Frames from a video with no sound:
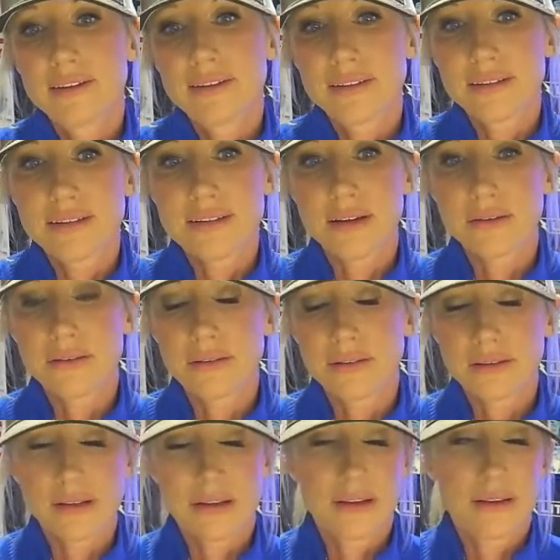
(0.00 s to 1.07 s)
So
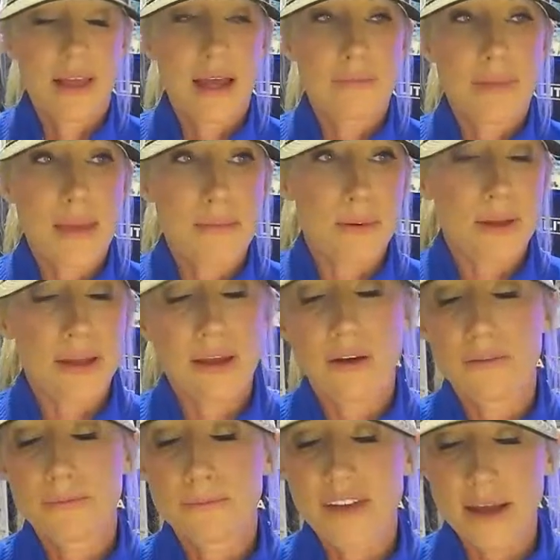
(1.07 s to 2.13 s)
a lot of people can
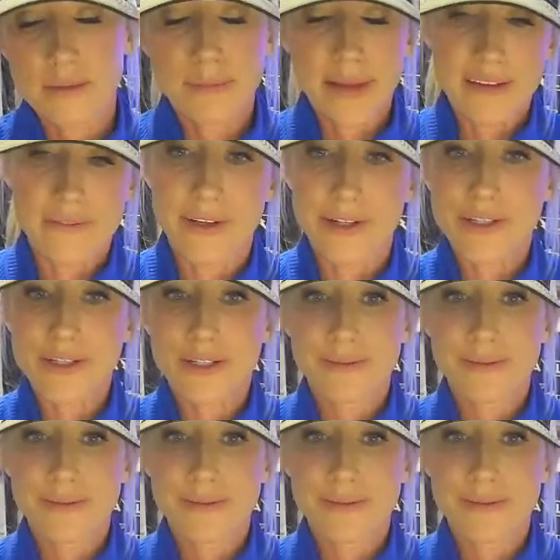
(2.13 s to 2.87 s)
go find bedfish.